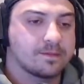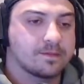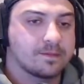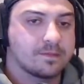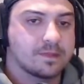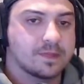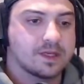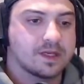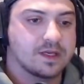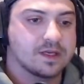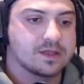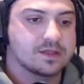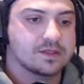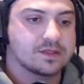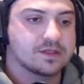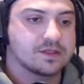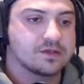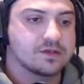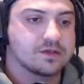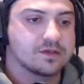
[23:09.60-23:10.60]
Yeah, it's
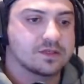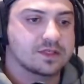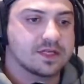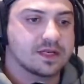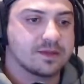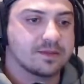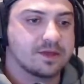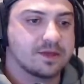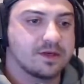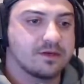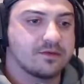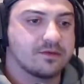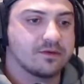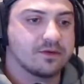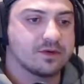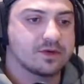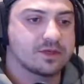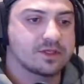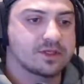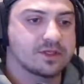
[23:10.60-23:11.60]
just not snapping in
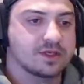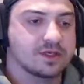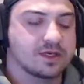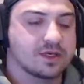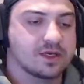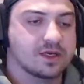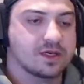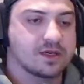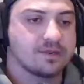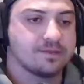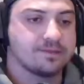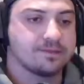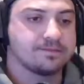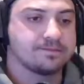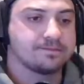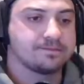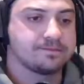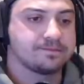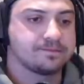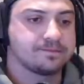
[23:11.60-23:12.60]
for us. Not
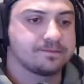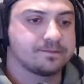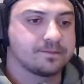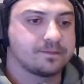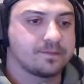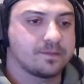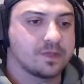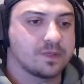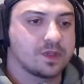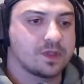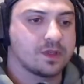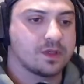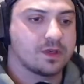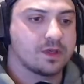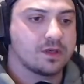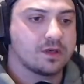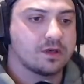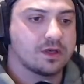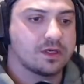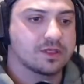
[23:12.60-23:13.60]

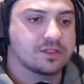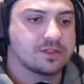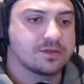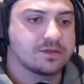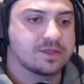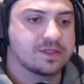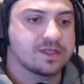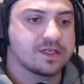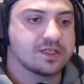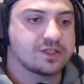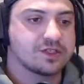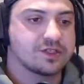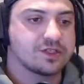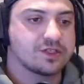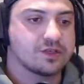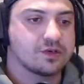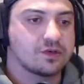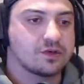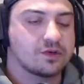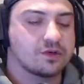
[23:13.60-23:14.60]
100%
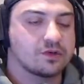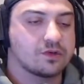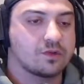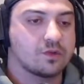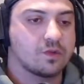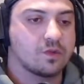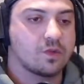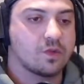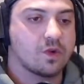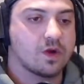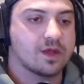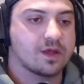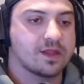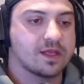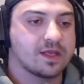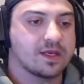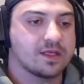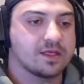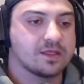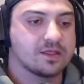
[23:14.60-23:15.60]
sure why
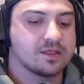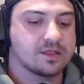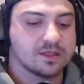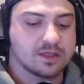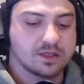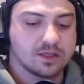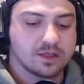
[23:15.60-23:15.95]
that is.